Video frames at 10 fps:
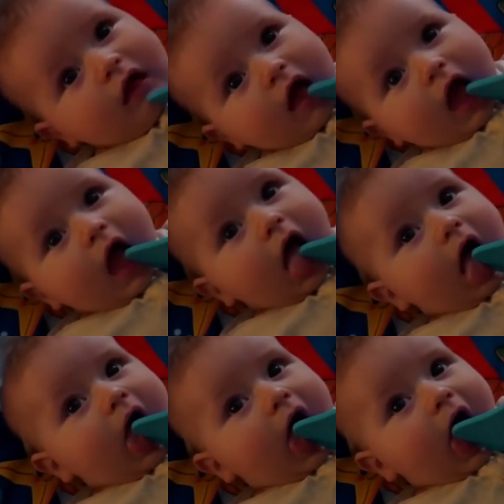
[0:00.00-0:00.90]
did you buy
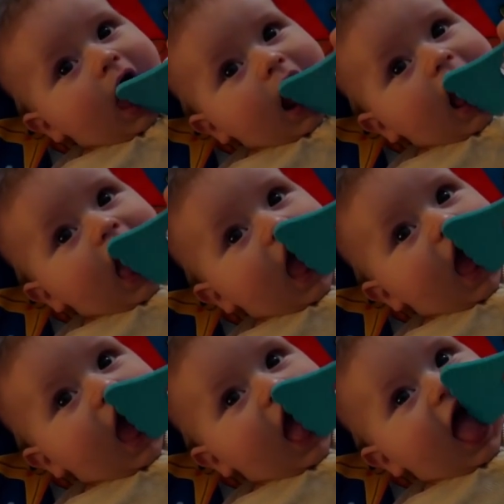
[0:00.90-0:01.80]
me something new?
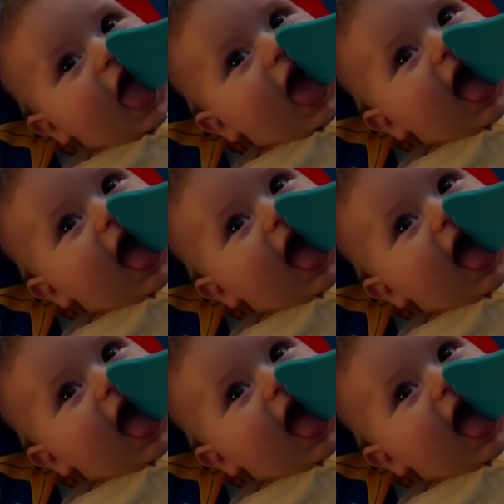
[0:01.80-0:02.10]
Eh?